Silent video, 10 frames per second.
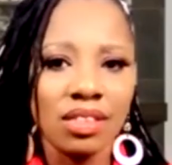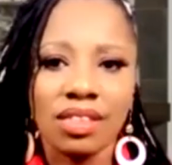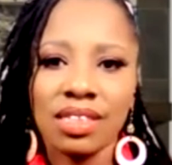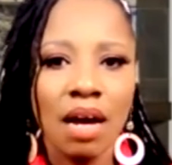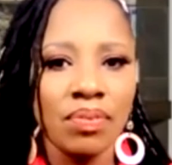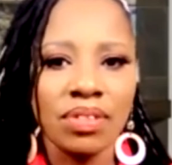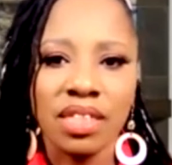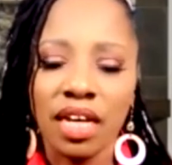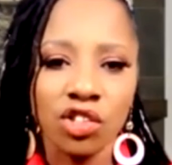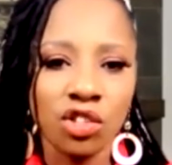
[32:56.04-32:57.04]
does not
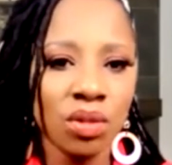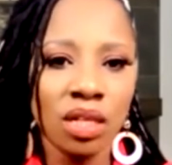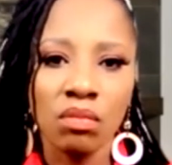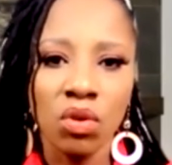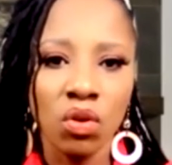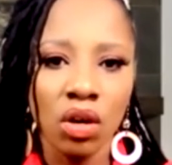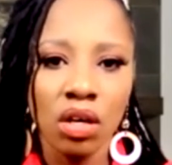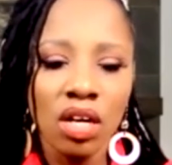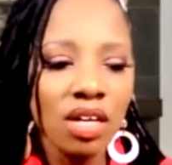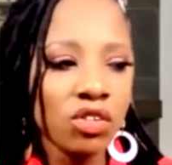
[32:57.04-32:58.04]
protect you anymore.
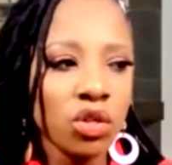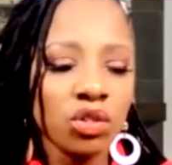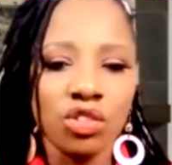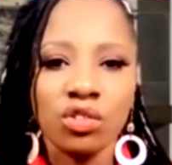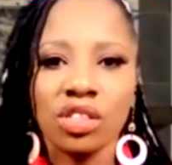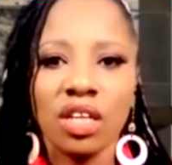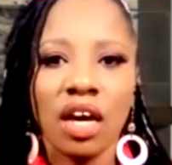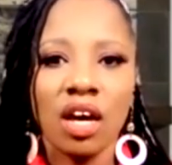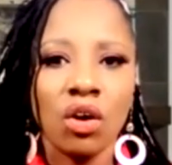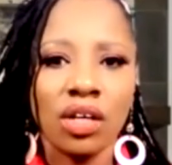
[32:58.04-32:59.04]
You
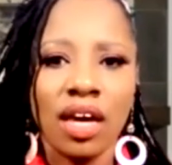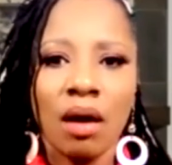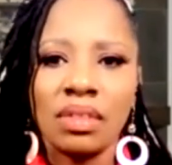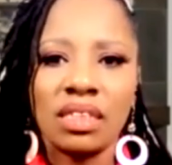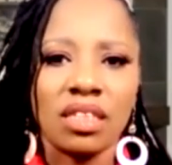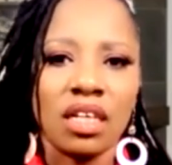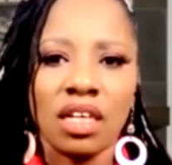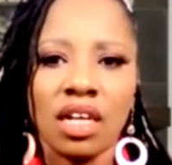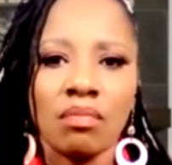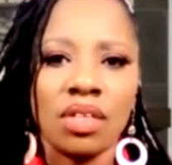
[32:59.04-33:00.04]
say, okay, I'm gonna sit
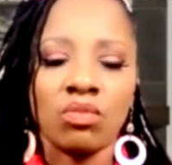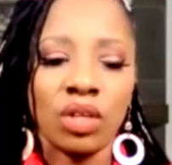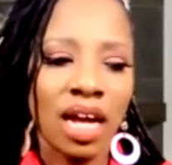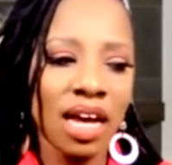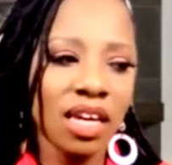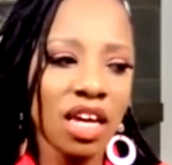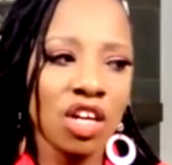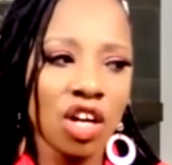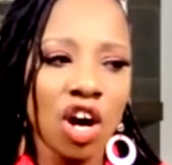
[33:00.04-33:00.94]
here and when I get in the